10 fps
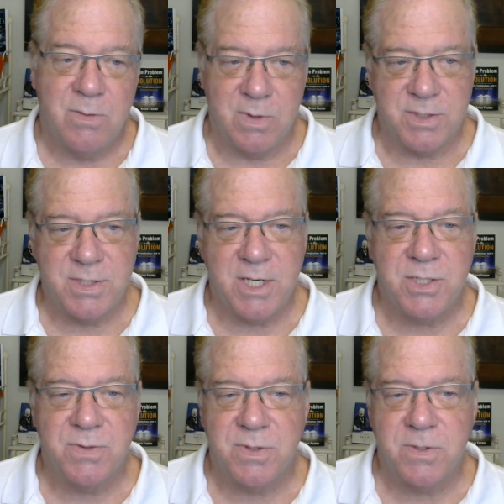
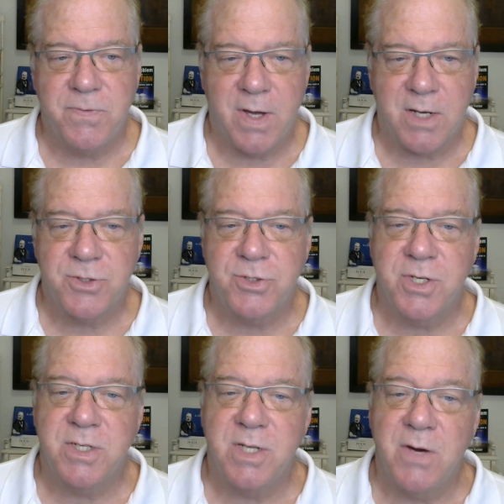Realization of this fact should
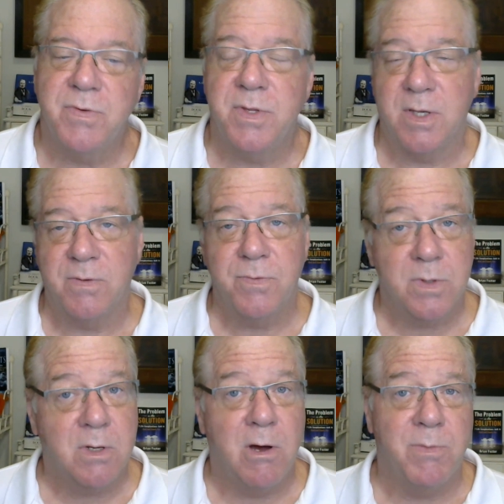change everything for
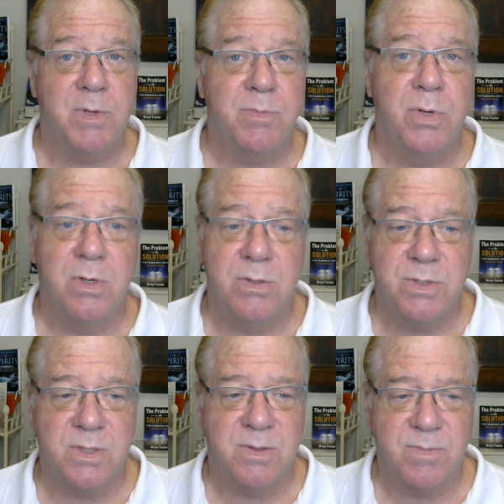the common
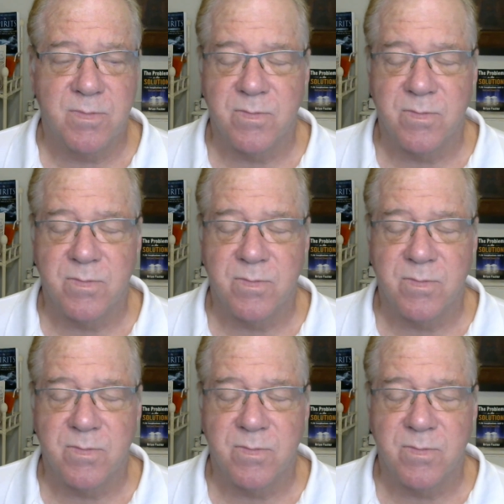person.